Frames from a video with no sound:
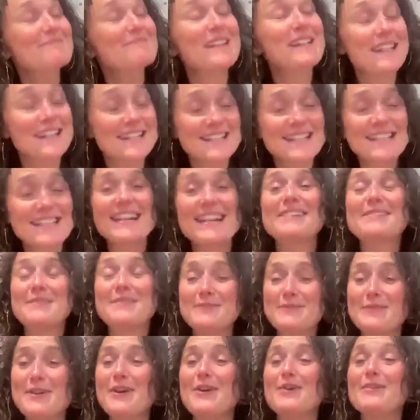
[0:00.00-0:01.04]
Mackenzie, I
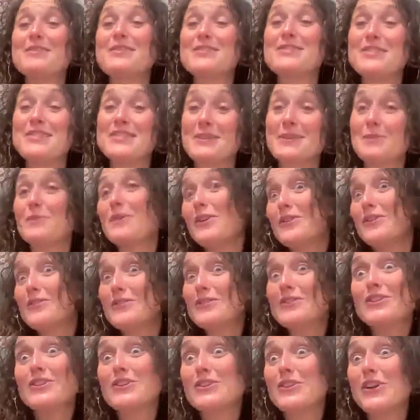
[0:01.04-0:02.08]
do know. And she said, well,
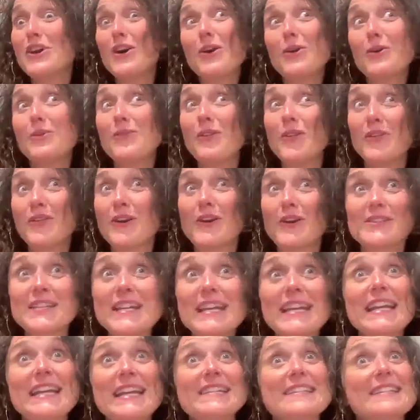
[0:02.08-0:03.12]
you know that there are
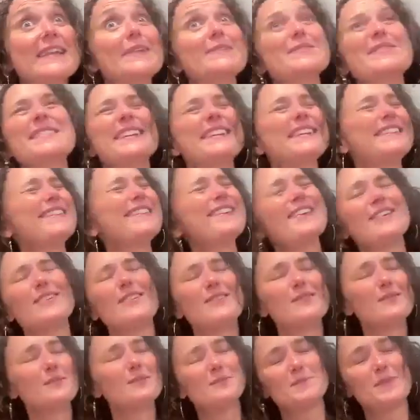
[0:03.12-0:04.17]
tickets. And I was like,
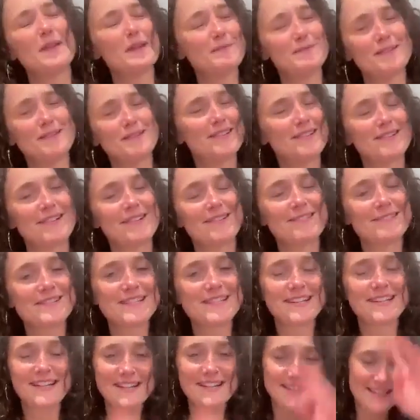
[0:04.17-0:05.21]
no, baby, there aren't
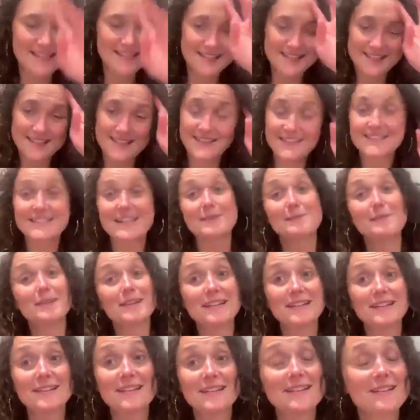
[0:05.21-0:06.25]
tickets. Because at the time I
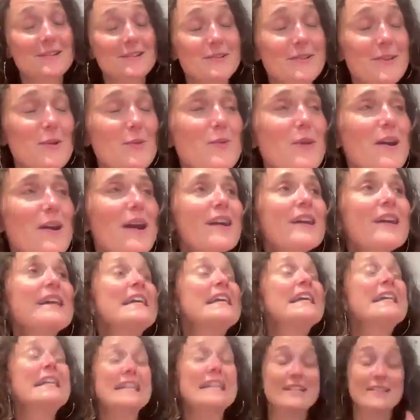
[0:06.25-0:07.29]
didn't think that there were.
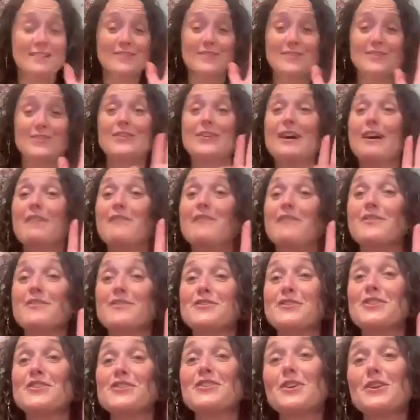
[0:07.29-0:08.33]
And sure enough, here
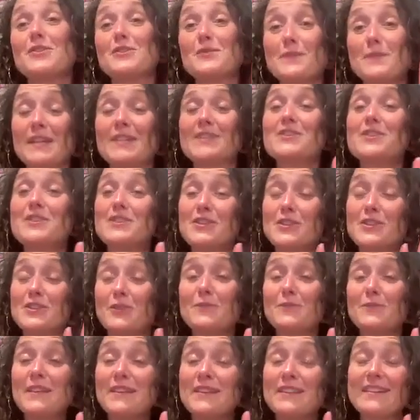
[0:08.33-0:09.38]
she shows me, and she
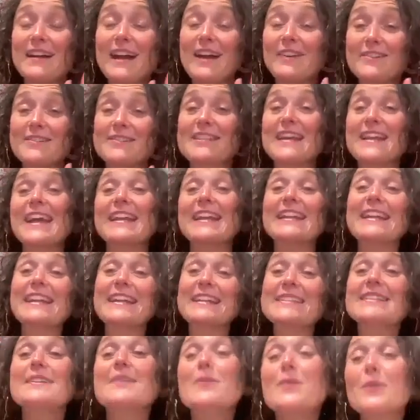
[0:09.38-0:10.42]
showed me the $sign. And I
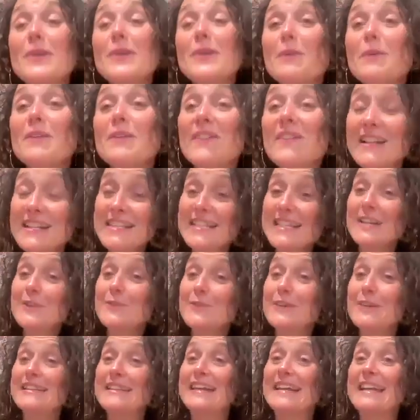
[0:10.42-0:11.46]
said, okay, well, let's get
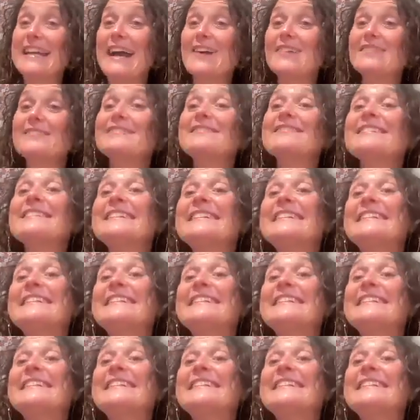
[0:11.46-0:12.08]
Greenlight out.